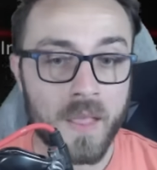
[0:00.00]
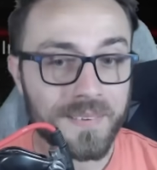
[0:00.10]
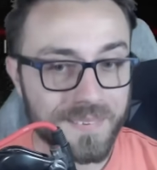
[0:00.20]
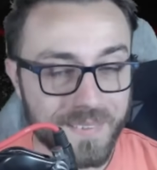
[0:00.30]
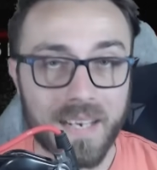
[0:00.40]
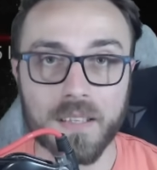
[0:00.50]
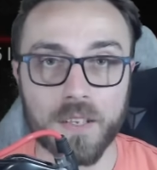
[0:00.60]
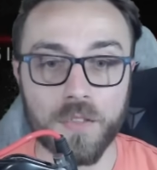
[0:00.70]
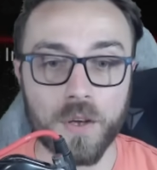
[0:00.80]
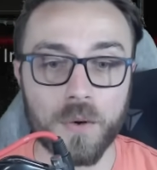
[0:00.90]

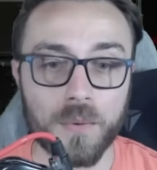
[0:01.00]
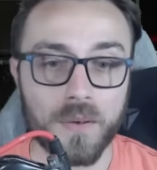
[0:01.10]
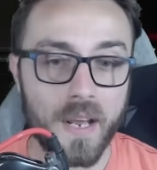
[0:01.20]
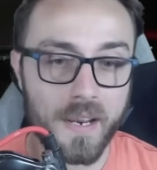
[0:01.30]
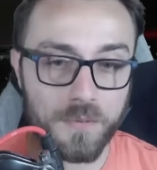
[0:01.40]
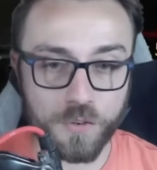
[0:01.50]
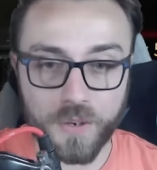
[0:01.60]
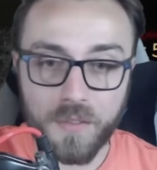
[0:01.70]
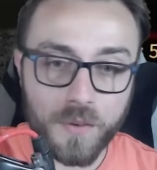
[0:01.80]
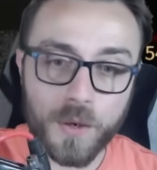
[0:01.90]
Sadly, though, I have a
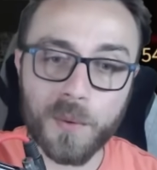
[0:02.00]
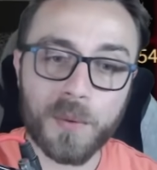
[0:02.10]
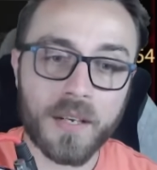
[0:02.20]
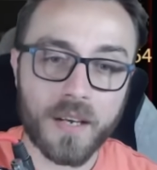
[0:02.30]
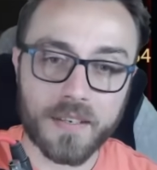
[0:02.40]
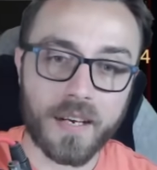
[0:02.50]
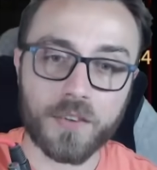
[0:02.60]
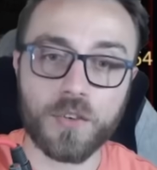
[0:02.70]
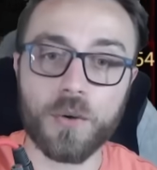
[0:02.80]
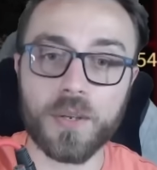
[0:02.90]
strength node, a
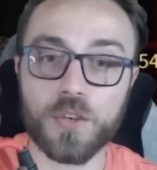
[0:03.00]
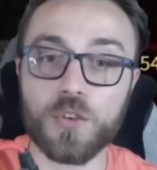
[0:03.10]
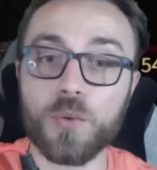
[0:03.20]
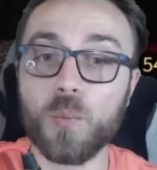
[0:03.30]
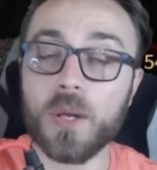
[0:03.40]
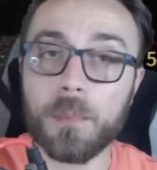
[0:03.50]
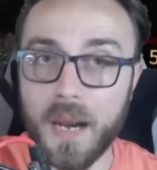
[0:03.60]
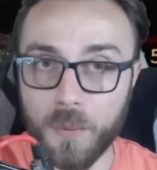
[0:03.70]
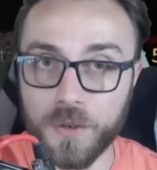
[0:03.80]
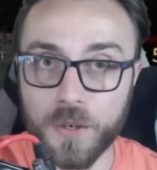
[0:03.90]
dex node, and two
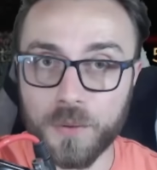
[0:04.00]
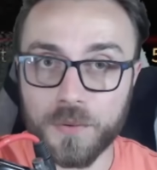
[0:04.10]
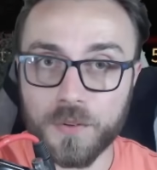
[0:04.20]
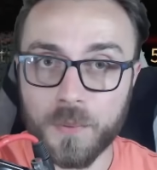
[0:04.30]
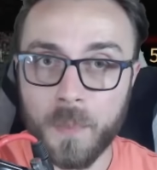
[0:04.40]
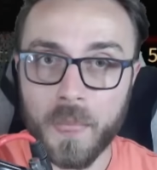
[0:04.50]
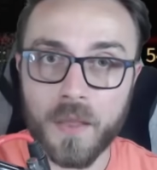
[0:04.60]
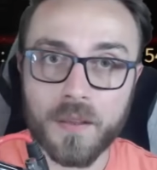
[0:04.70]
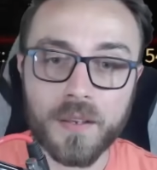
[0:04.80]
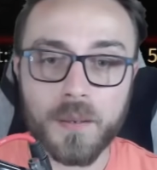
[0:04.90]
willpower nodes.
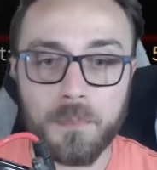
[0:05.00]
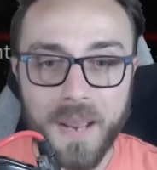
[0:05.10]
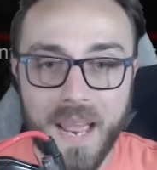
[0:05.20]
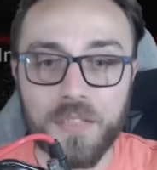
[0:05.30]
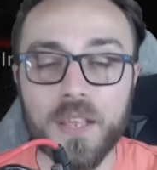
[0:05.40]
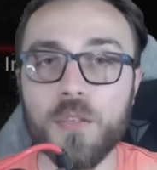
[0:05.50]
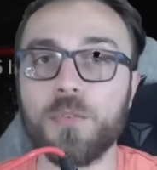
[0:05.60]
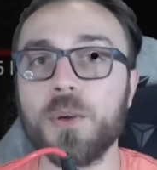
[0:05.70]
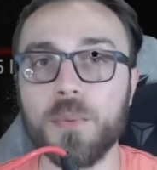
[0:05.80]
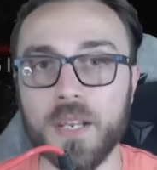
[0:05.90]
Padding
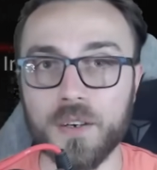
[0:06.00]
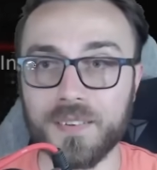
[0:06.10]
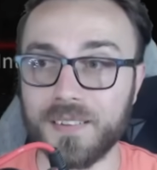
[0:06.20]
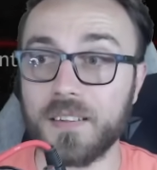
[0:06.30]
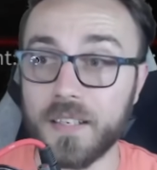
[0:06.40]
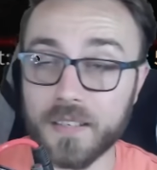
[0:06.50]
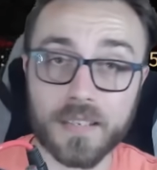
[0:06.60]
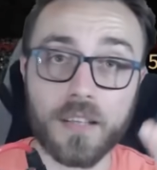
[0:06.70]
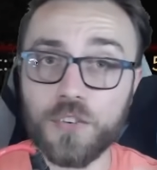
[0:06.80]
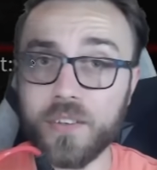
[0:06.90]
through here, since the
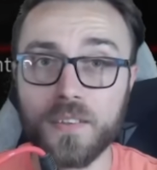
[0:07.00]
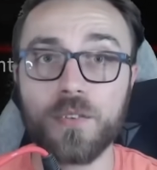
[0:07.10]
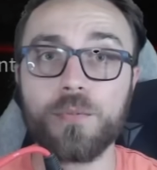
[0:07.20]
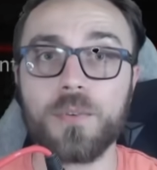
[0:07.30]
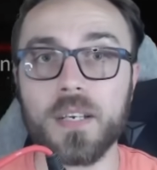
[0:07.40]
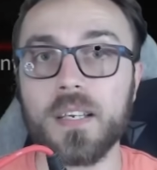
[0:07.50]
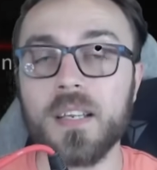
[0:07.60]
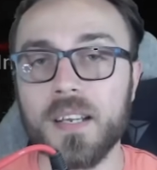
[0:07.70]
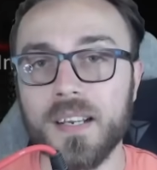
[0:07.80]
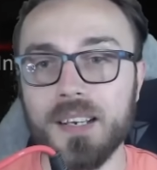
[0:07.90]
intelligence is free,
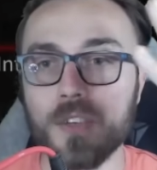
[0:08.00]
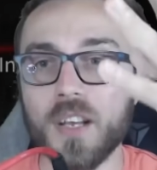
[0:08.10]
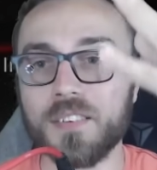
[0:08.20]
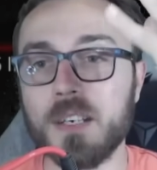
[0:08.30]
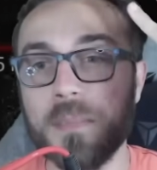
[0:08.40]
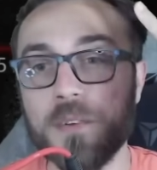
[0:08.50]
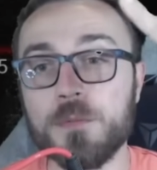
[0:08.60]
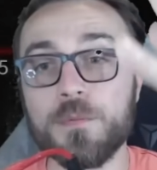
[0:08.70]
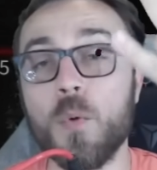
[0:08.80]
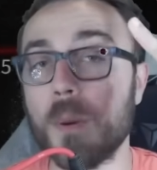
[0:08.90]
is costing me
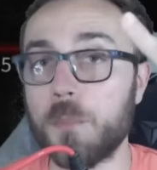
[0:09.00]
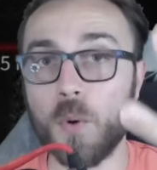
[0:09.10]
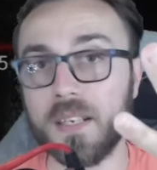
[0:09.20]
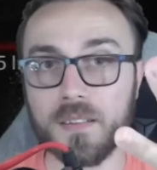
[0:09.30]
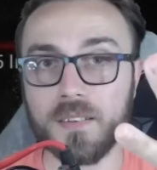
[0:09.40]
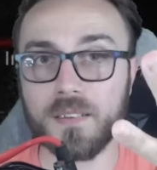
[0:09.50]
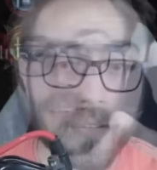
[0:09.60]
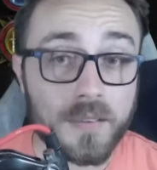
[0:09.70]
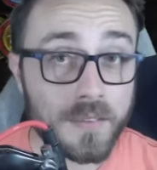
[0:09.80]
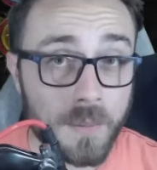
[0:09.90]
4 points.
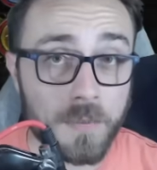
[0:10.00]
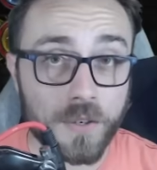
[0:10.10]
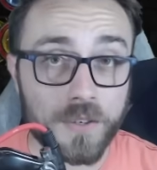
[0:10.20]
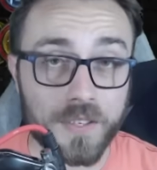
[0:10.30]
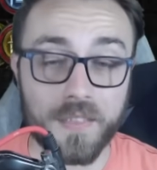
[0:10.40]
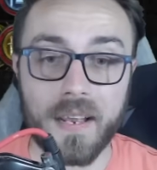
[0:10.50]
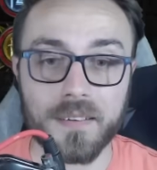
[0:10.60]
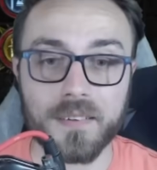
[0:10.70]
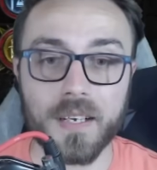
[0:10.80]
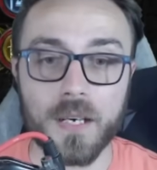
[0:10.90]
Similar to that
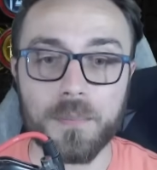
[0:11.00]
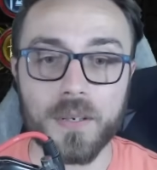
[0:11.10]
setup,